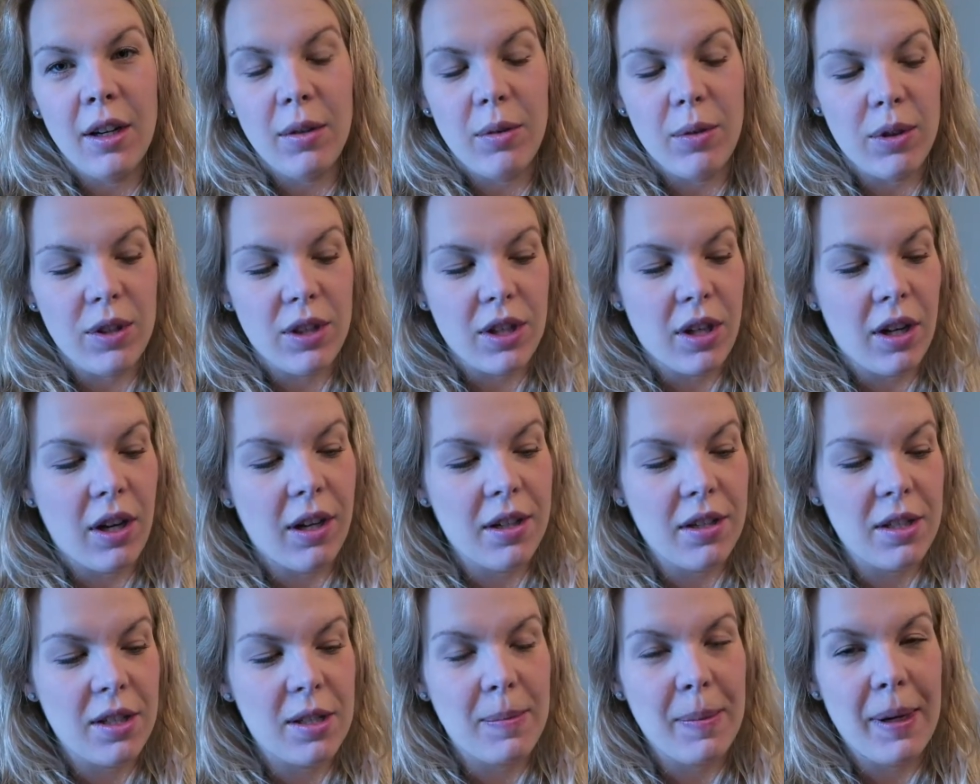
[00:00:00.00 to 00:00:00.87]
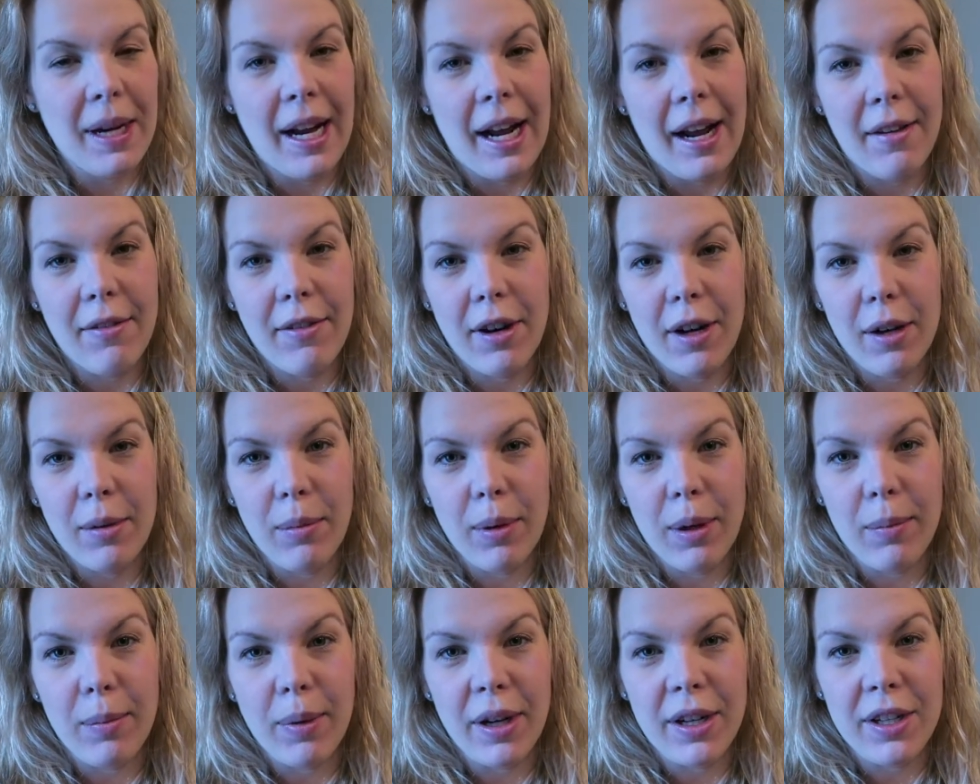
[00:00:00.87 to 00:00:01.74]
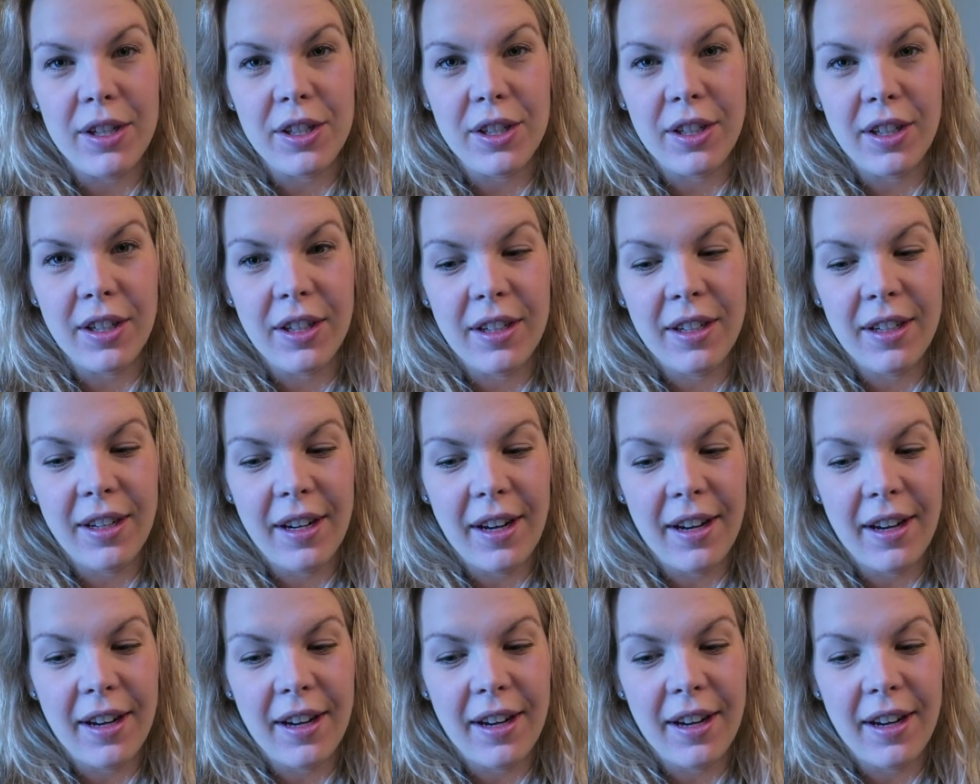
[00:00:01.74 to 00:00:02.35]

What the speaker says: which causes me to have high blood pressure,